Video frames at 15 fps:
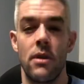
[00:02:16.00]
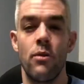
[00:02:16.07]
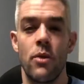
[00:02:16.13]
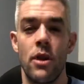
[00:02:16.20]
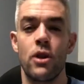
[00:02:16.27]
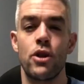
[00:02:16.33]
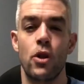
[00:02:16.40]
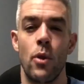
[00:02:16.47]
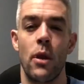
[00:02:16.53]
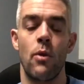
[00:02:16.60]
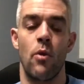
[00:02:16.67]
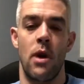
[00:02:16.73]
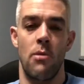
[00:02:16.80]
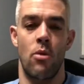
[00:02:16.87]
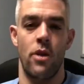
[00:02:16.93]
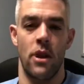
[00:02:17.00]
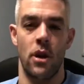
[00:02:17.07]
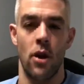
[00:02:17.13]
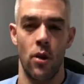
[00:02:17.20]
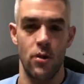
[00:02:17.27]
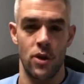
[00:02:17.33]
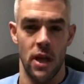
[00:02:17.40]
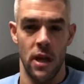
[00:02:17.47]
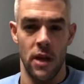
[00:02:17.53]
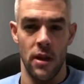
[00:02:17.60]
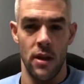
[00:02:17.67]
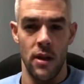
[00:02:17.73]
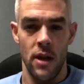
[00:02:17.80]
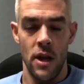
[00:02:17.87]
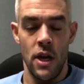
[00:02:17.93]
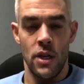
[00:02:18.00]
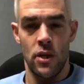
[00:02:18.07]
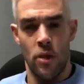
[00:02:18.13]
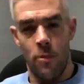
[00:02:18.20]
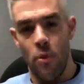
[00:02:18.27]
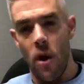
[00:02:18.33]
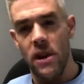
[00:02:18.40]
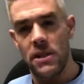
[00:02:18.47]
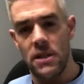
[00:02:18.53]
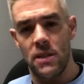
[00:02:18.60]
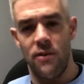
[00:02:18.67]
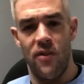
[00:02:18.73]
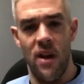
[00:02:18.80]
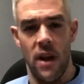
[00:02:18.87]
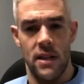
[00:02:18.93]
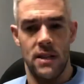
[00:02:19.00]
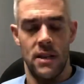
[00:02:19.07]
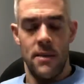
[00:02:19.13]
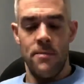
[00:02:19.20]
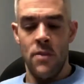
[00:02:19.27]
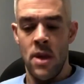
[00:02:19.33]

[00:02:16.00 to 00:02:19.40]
we're doing way more than coaching. So the price is fixed.